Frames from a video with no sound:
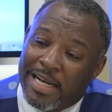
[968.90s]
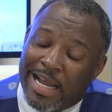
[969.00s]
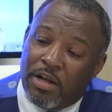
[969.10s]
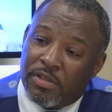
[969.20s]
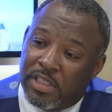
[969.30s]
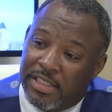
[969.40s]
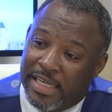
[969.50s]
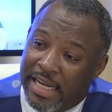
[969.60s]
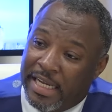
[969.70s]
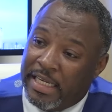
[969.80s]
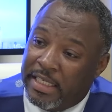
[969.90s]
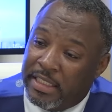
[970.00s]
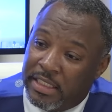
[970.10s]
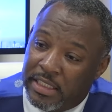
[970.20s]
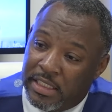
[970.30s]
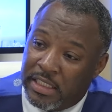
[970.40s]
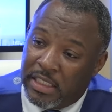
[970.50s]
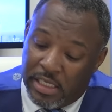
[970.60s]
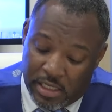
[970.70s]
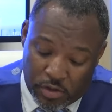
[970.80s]
now, today,
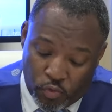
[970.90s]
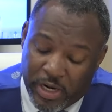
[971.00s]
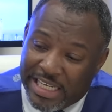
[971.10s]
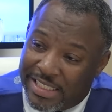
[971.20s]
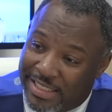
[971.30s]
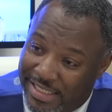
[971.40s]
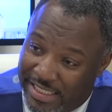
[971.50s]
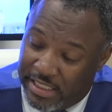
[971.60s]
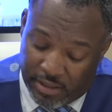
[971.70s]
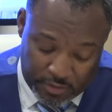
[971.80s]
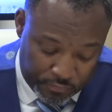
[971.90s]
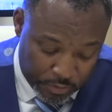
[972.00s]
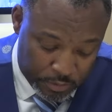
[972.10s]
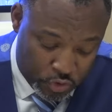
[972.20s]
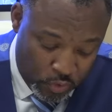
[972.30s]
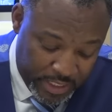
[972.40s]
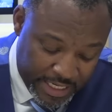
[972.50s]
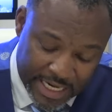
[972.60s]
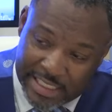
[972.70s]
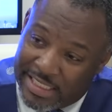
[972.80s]
we see from
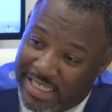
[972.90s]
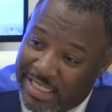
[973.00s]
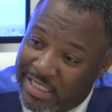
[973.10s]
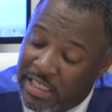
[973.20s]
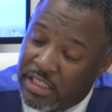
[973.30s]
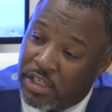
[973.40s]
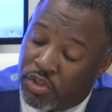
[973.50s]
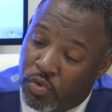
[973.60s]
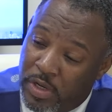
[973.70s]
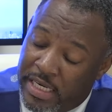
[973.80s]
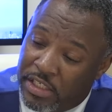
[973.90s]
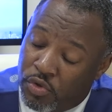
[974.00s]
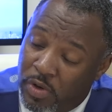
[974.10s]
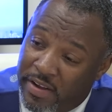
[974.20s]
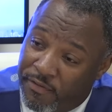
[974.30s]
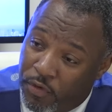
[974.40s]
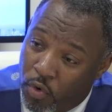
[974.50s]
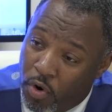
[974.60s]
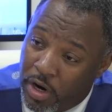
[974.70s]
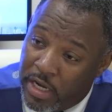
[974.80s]
2018 to
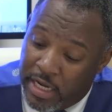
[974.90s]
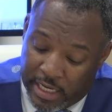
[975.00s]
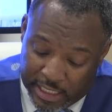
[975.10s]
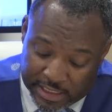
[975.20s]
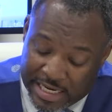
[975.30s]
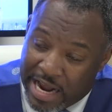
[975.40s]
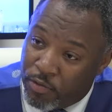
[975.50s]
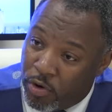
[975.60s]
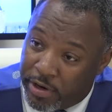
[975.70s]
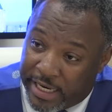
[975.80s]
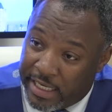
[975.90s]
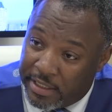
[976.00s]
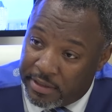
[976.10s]
2024, it's not working.